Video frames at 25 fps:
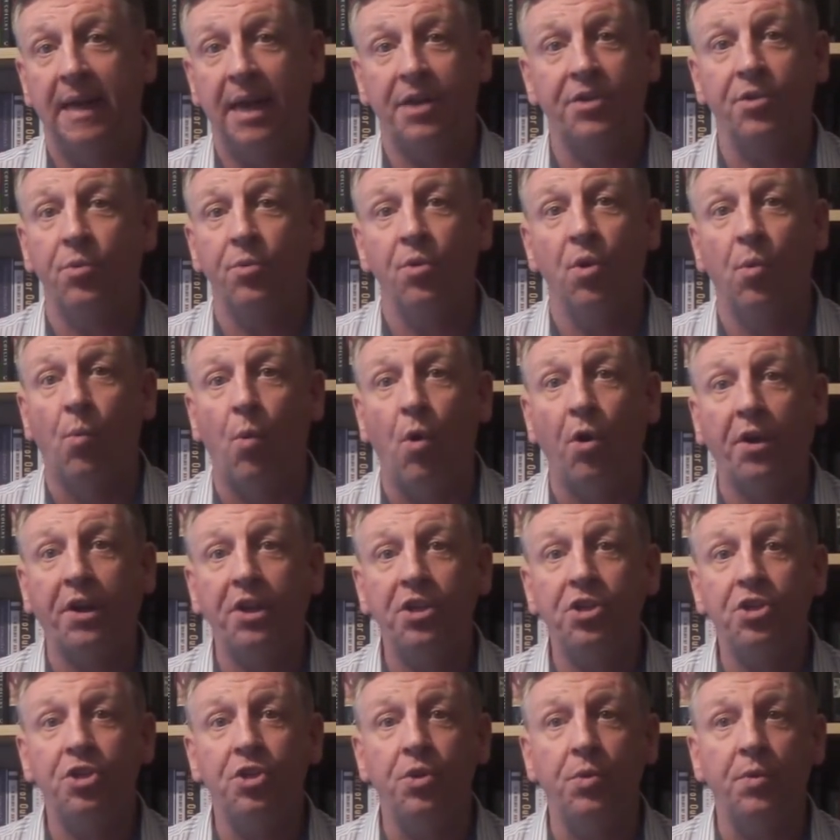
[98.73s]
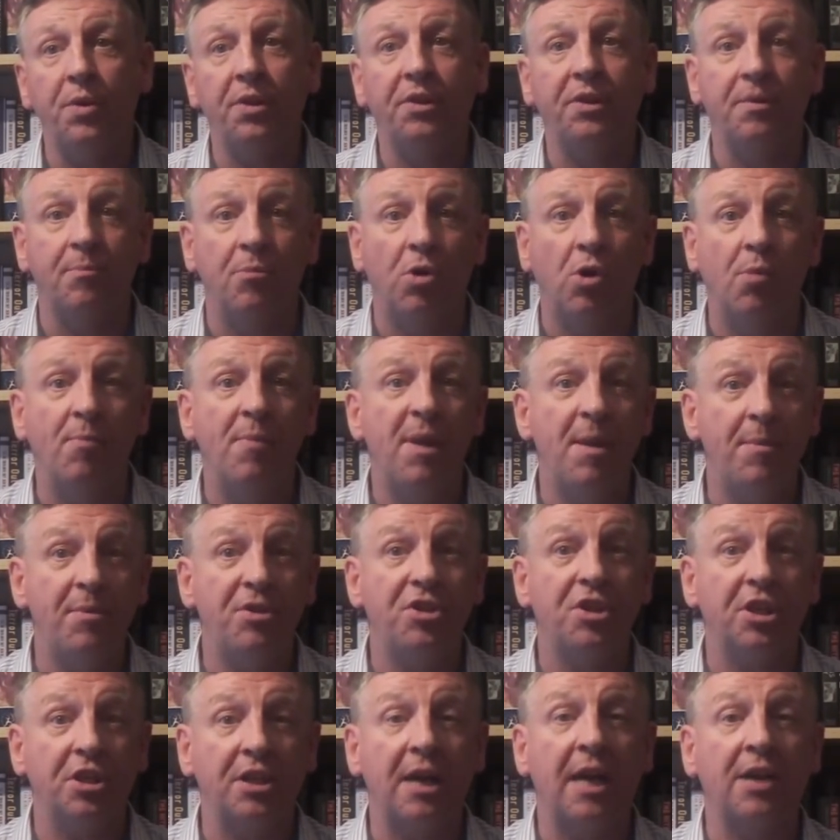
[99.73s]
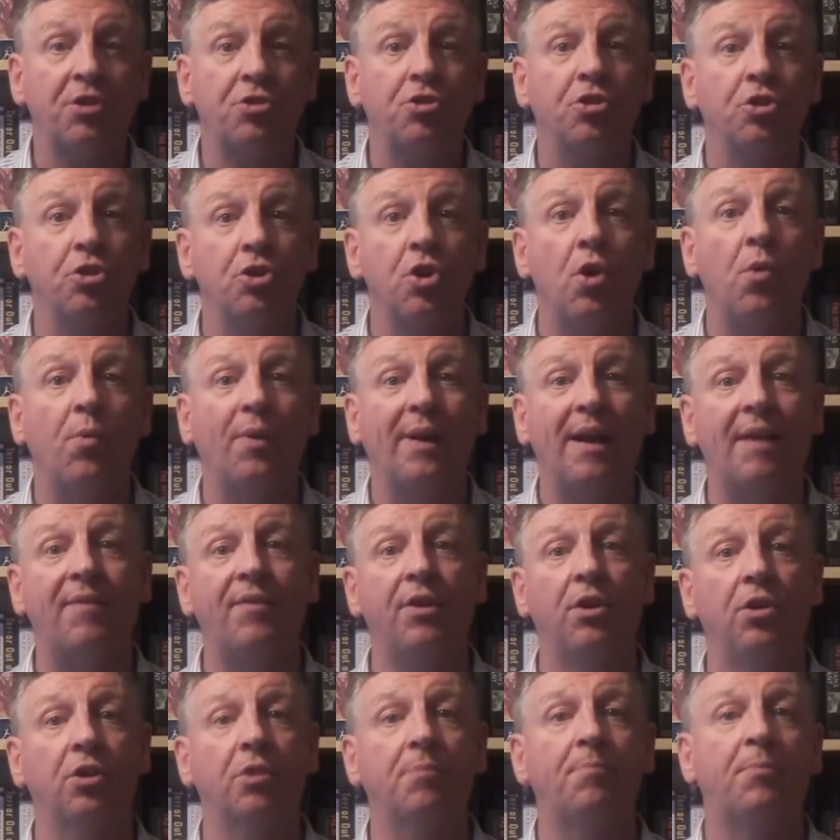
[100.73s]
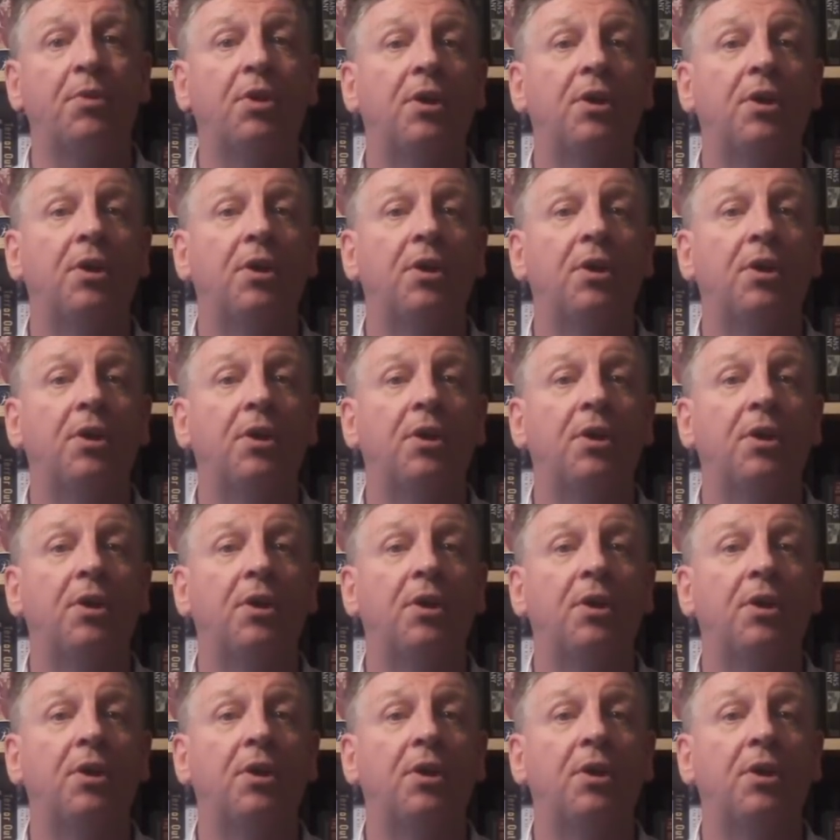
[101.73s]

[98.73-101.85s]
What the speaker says: I don't know what he's doing at the moment. Maybe I should go and have a look.